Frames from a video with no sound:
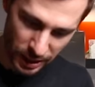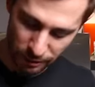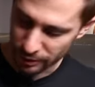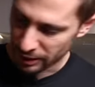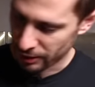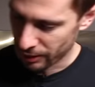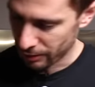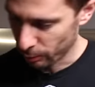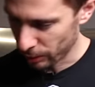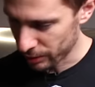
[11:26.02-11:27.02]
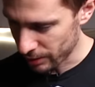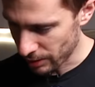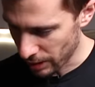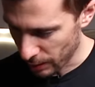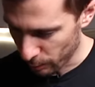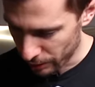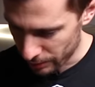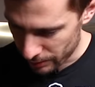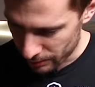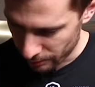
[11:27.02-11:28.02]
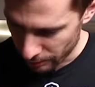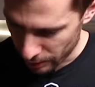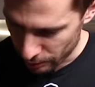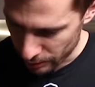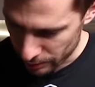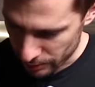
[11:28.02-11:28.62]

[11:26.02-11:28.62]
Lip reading: I definitely want to stay with this very